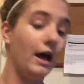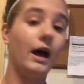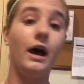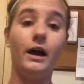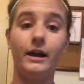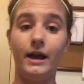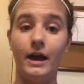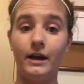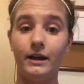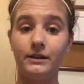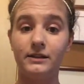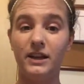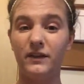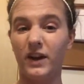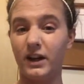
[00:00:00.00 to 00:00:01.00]
again and
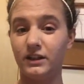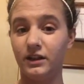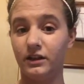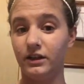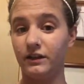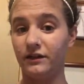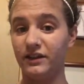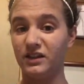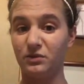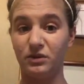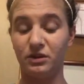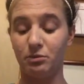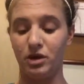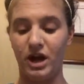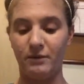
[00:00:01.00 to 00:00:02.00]
see if I can tell a difference with
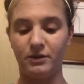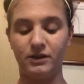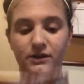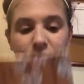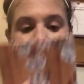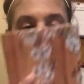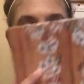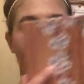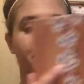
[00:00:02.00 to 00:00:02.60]
the primers.